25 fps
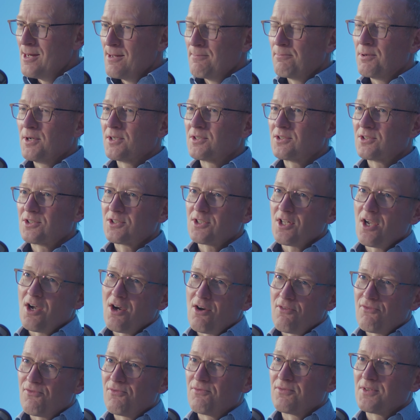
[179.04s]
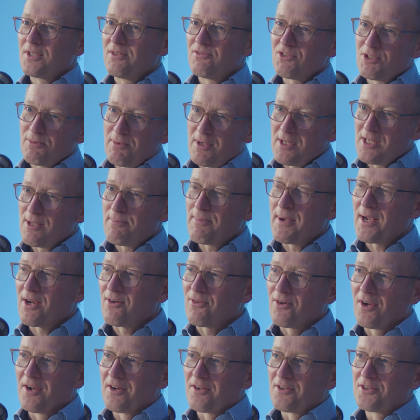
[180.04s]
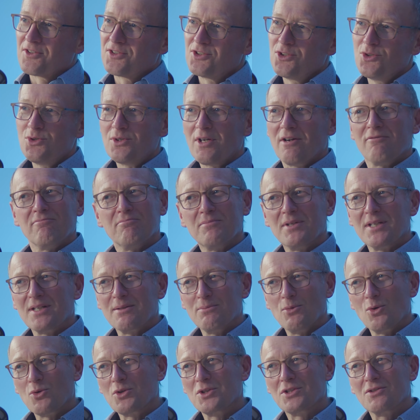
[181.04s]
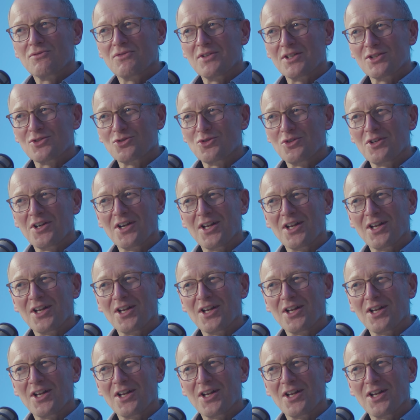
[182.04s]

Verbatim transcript: But start off, give us a bit of your background because you haven't been a mortgage advisor all your